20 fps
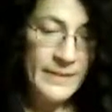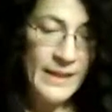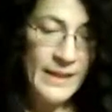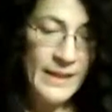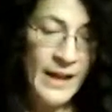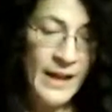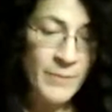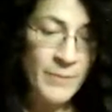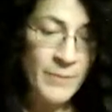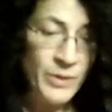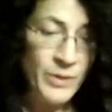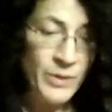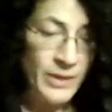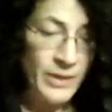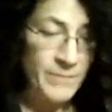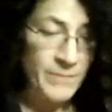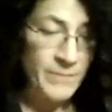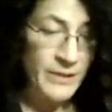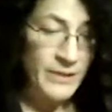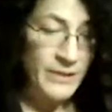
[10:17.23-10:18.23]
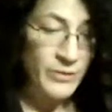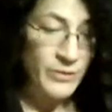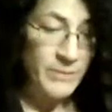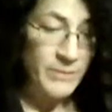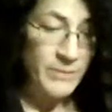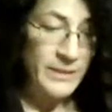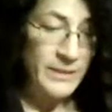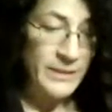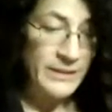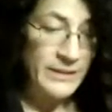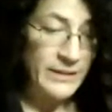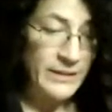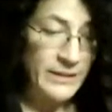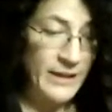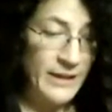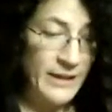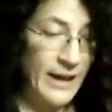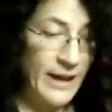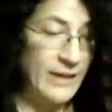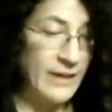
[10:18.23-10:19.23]
I put up my trembling little
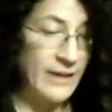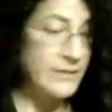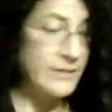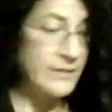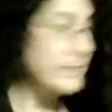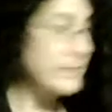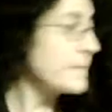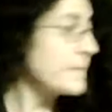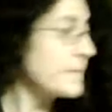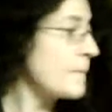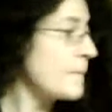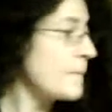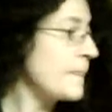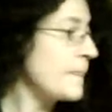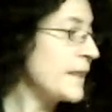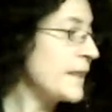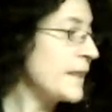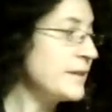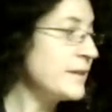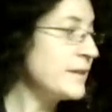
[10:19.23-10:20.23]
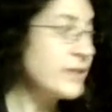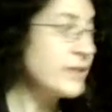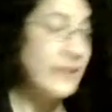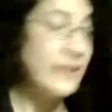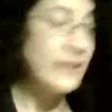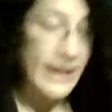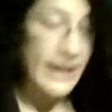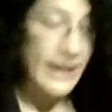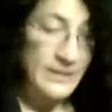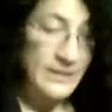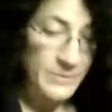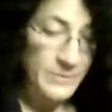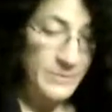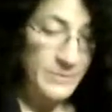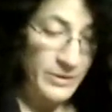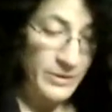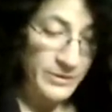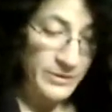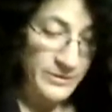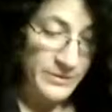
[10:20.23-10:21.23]
hand to clasp
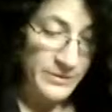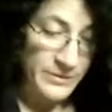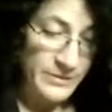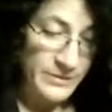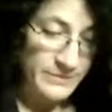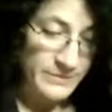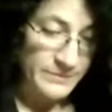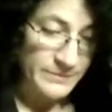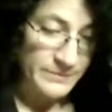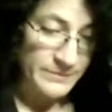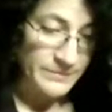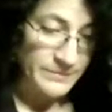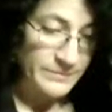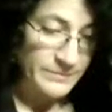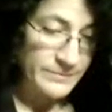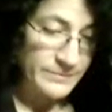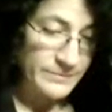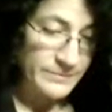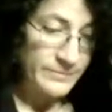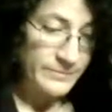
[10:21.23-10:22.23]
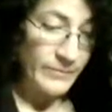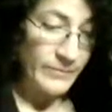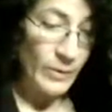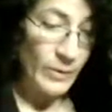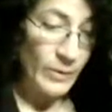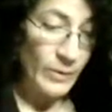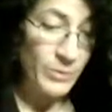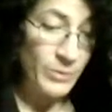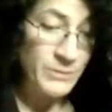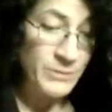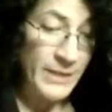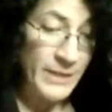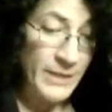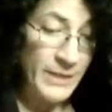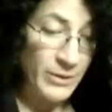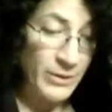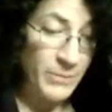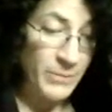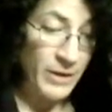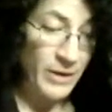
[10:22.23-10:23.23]
hers, or to beg
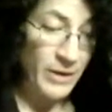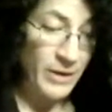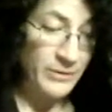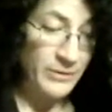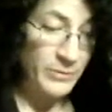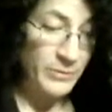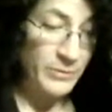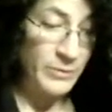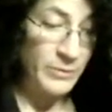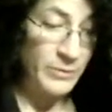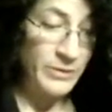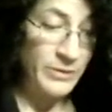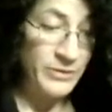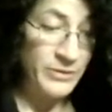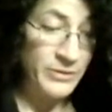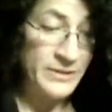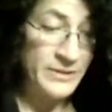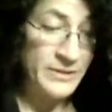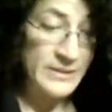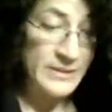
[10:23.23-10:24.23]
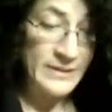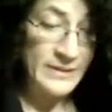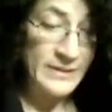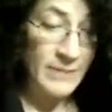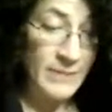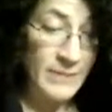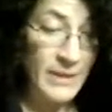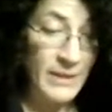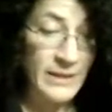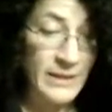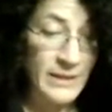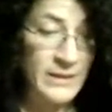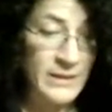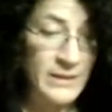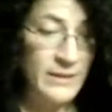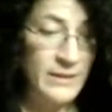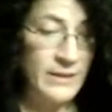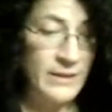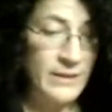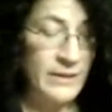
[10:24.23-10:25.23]
her pardon with what earnestness I might,
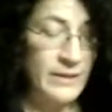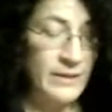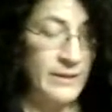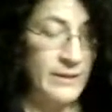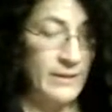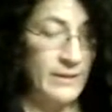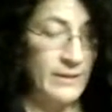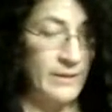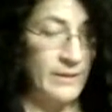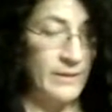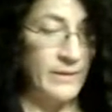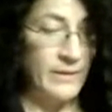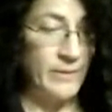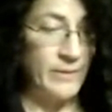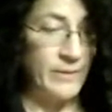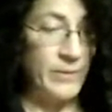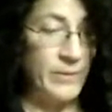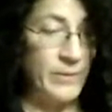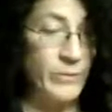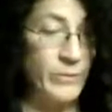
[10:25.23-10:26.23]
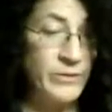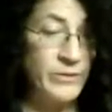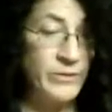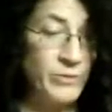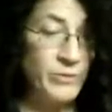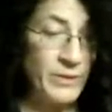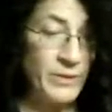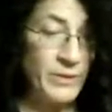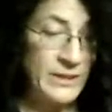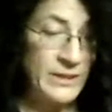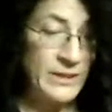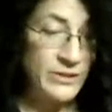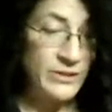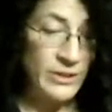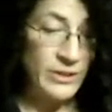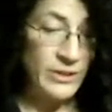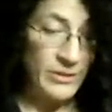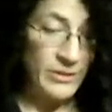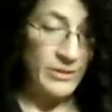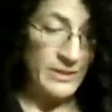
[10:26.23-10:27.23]
but withdrew it as she
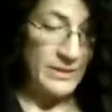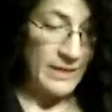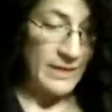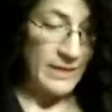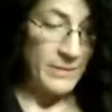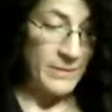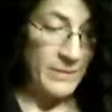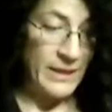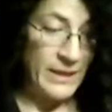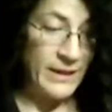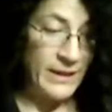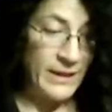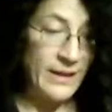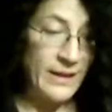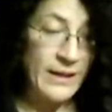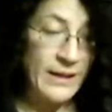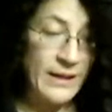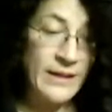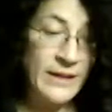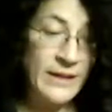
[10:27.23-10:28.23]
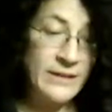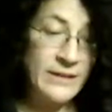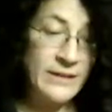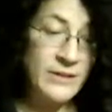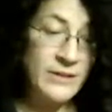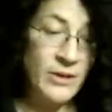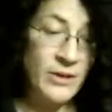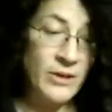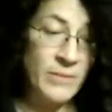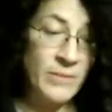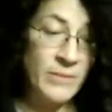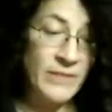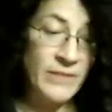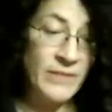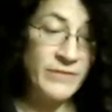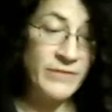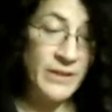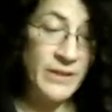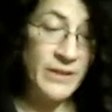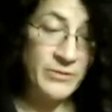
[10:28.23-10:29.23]
looked at me and laid it on my
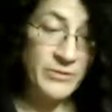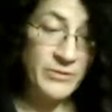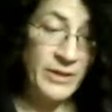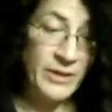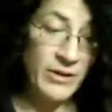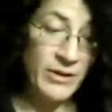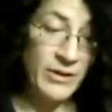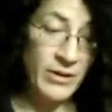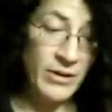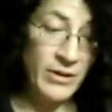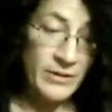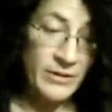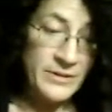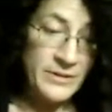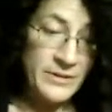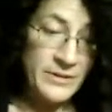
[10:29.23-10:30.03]
fluttering heart.